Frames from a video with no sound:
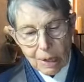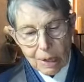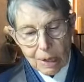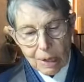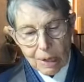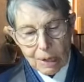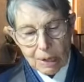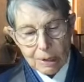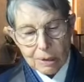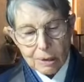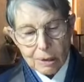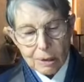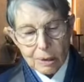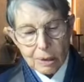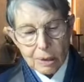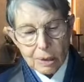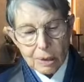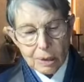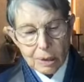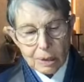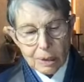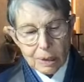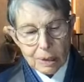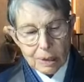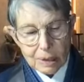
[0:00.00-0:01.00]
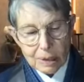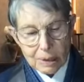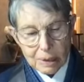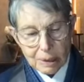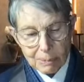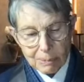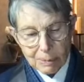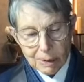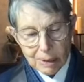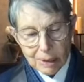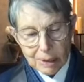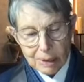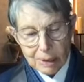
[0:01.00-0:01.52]
as long as
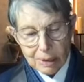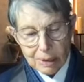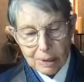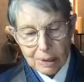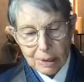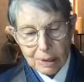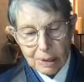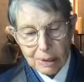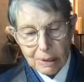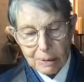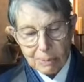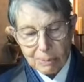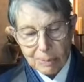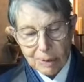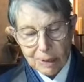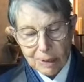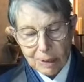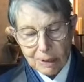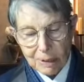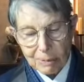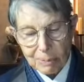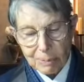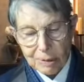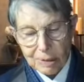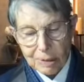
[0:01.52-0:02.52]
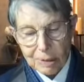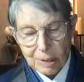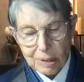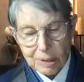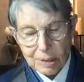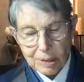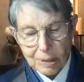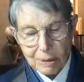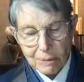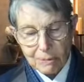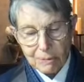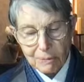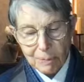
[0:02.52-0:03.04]
someone is a sentient being
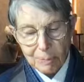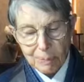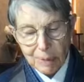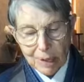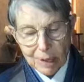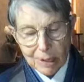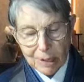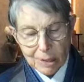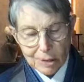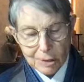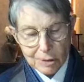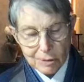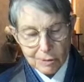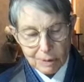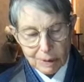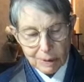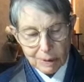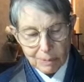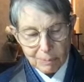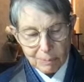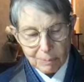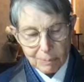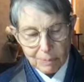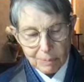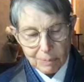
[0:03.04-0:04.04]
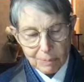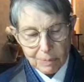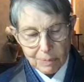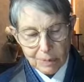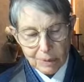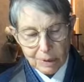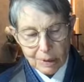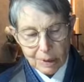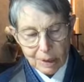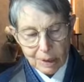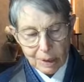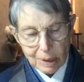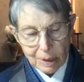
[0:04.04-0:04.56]
possessed of a mind stream,
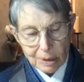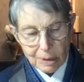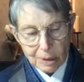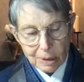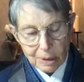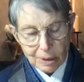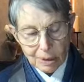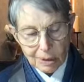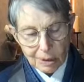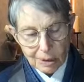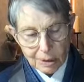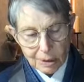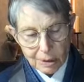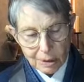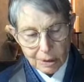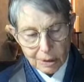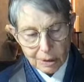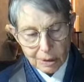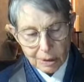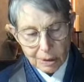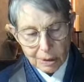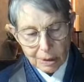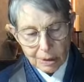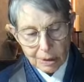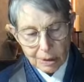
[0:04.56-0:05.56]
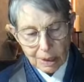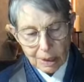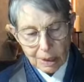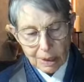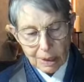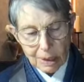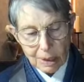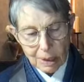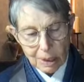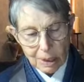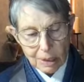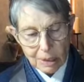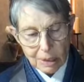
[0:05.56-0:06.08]
the unaltered
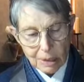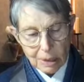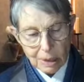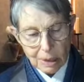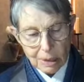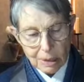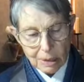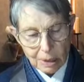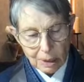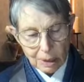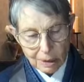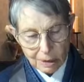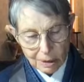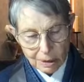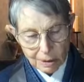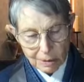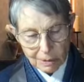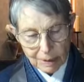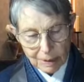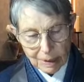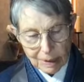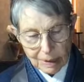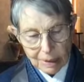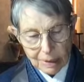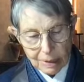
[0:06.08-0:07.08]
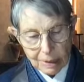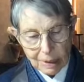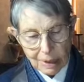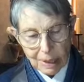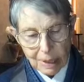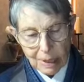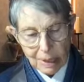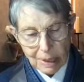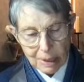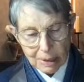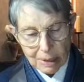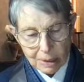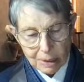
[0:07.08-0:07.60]
and unadulterated
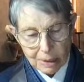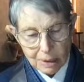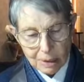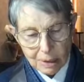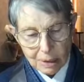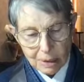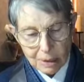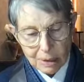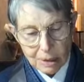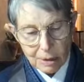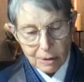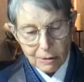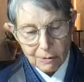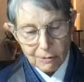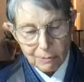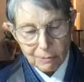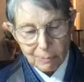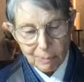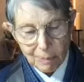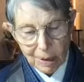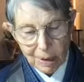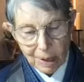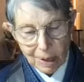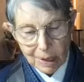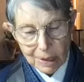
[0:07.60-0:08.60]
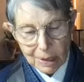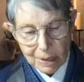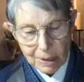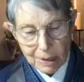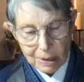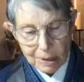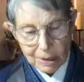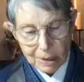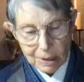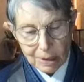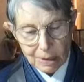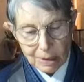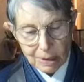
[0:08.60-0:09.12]
essence of mind
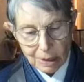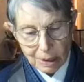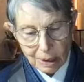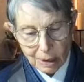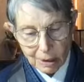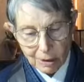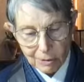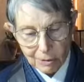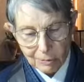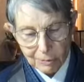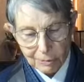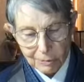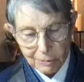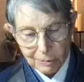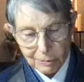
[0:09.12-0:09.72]
itself,